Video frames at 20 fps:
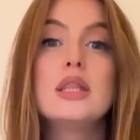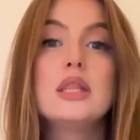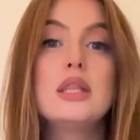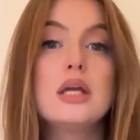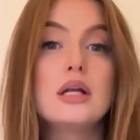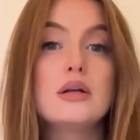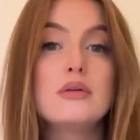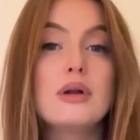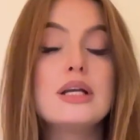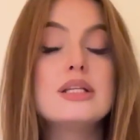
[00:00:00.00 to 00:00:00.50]

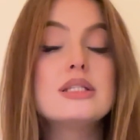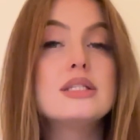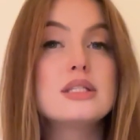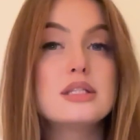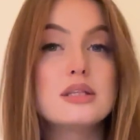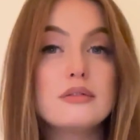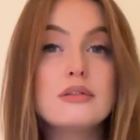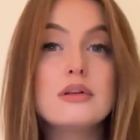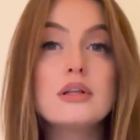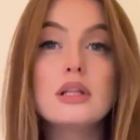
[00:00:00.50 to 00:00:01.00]
There are
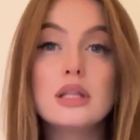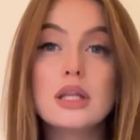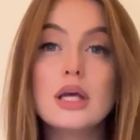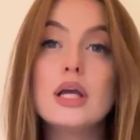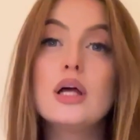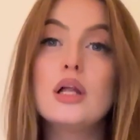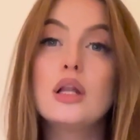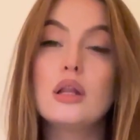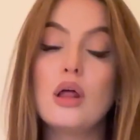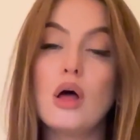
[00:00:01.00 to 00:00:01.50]
several
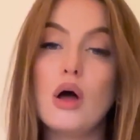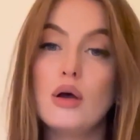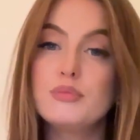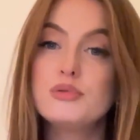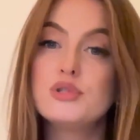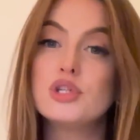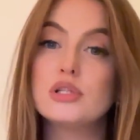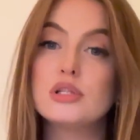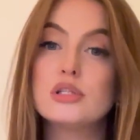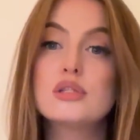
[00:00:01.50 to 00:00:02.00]
legal
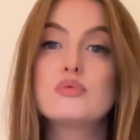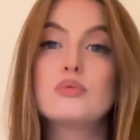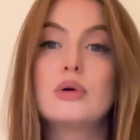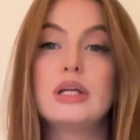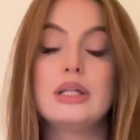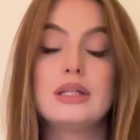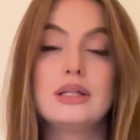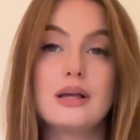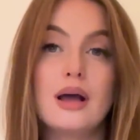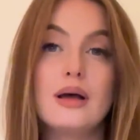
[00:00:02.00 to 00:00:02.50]
options when
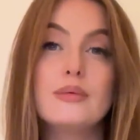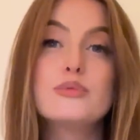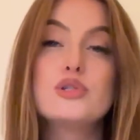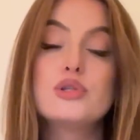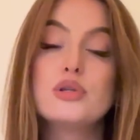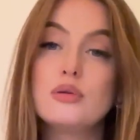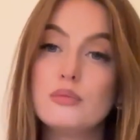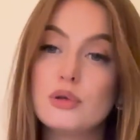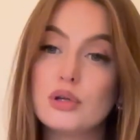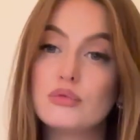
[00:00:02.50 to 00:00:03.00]
it comes
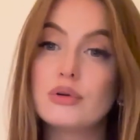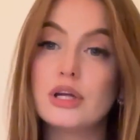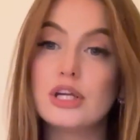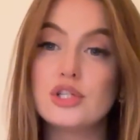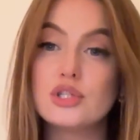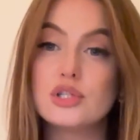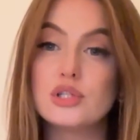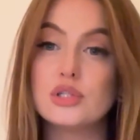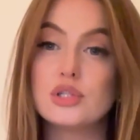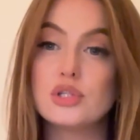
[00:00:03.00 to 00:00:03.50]
to
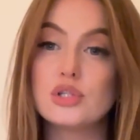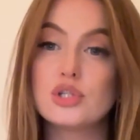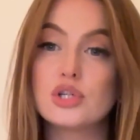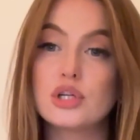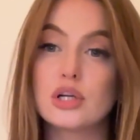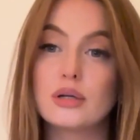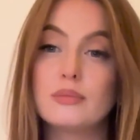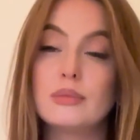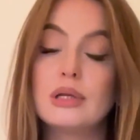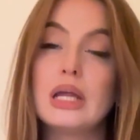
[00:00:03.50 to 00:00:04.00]
immigration to
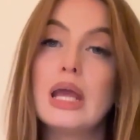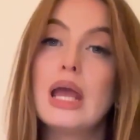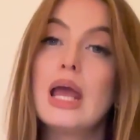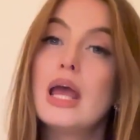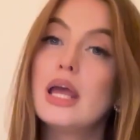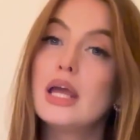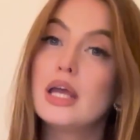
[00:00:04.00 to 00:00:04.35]
Germany.